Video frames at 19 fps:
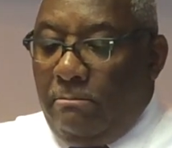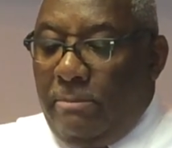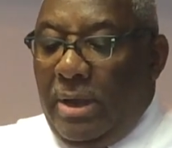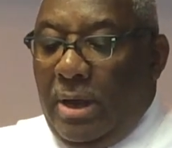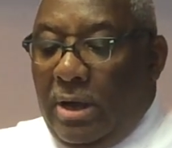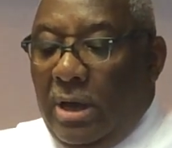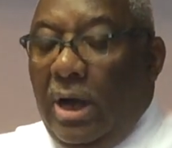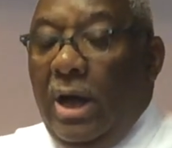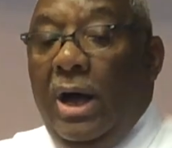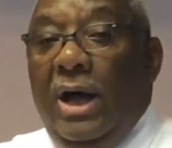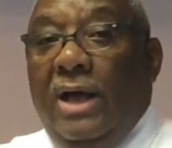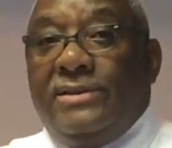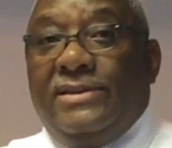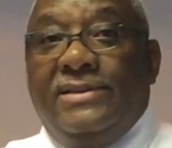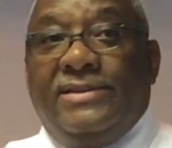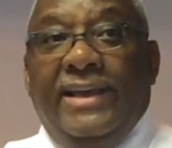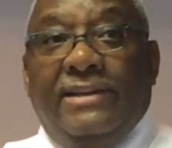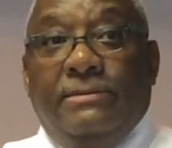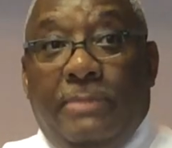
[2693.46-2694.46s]

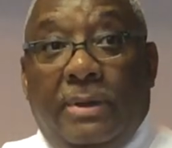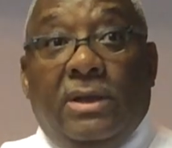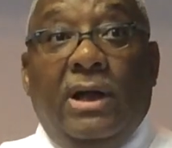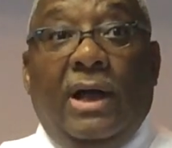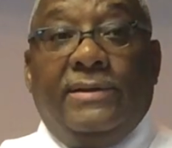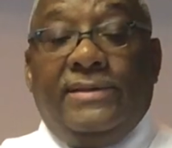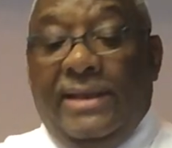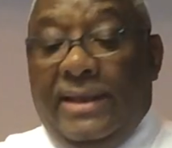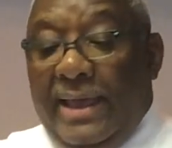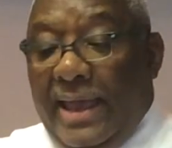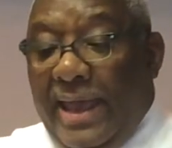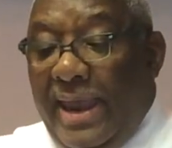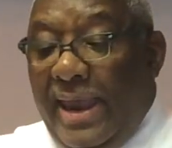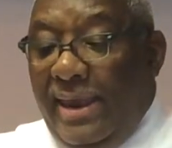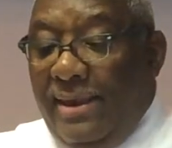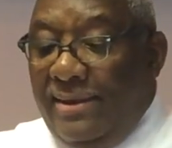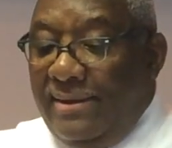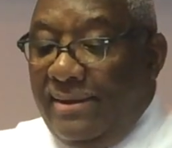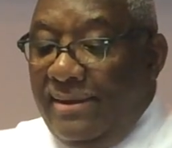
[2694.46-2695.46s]
because, it says, because he
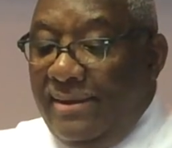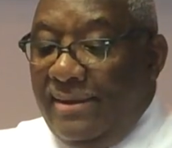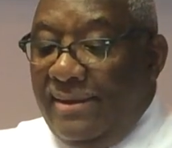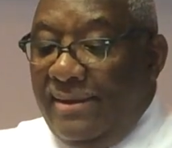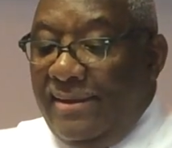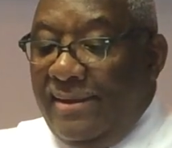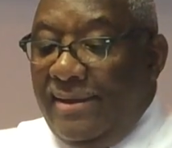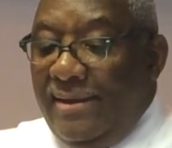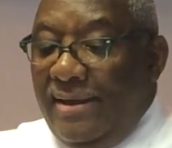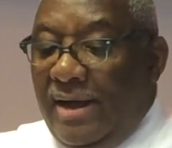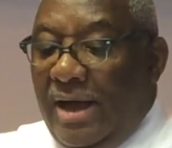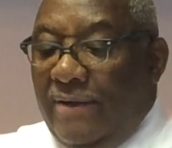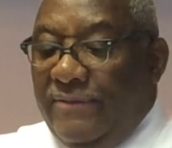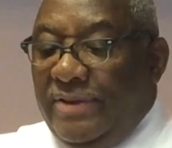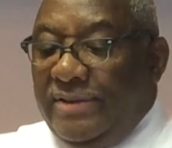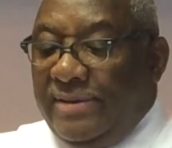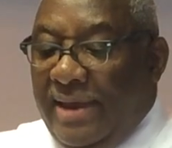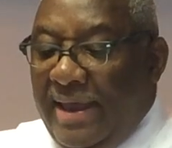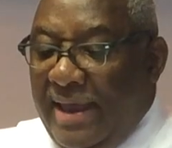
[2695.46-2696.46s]
ate
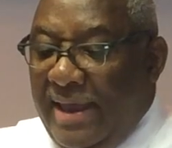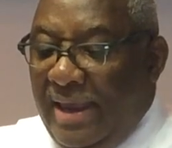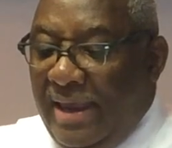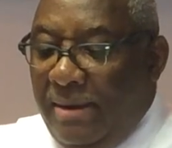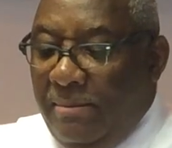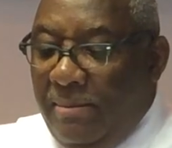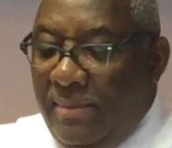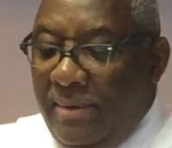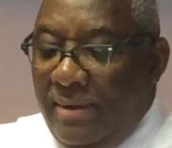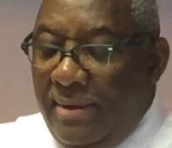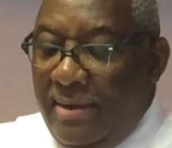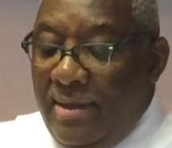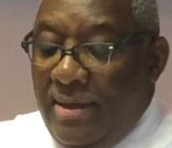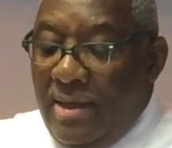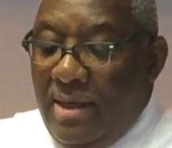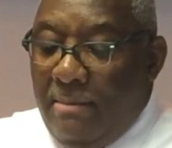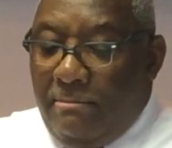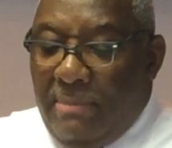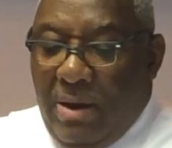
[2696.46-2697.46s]
of his game.
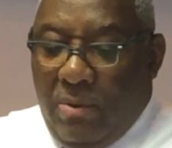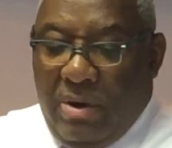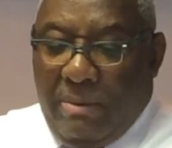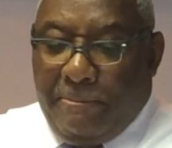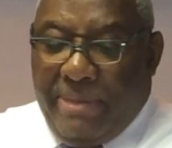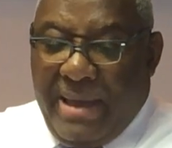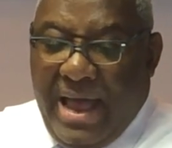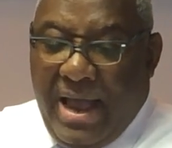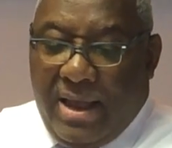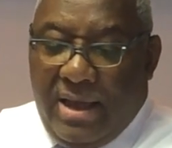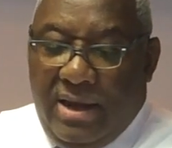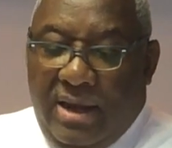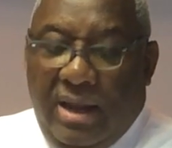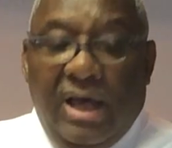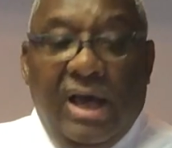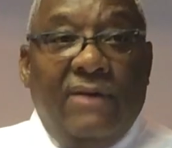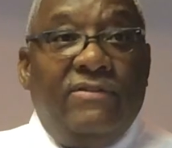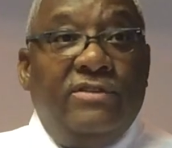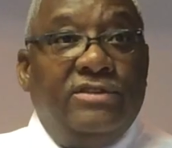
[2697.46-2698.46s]
But Rebekah
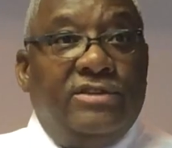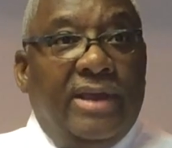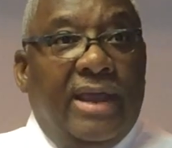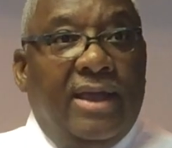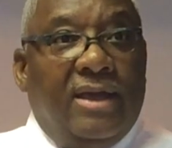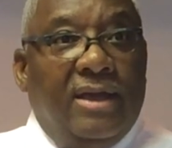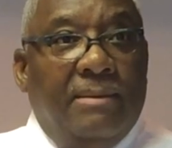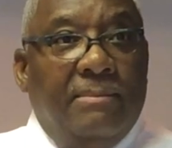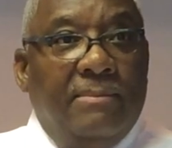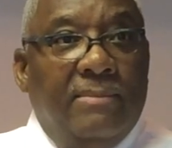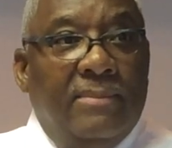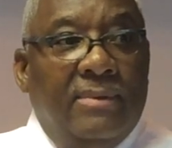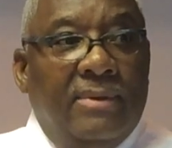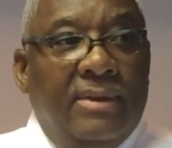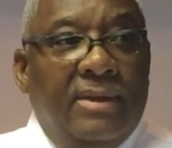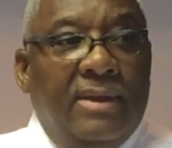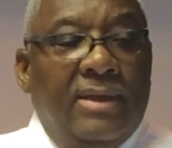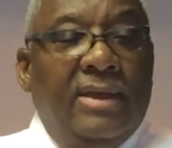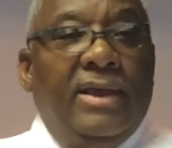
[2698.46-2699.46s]
loved Jacob.
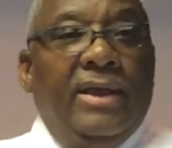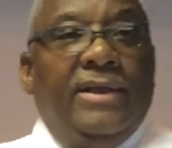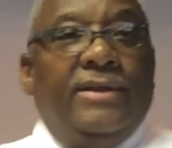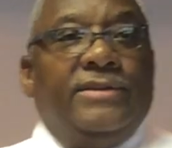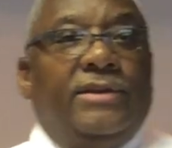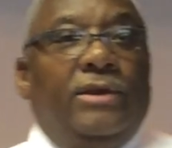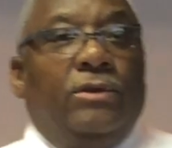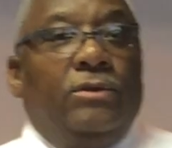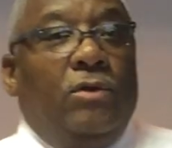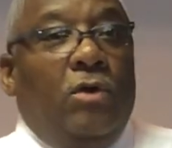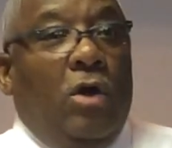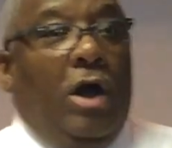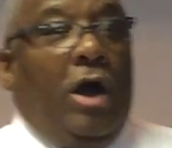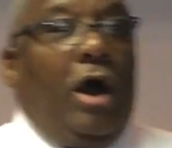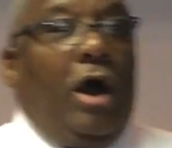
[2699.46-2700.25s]
So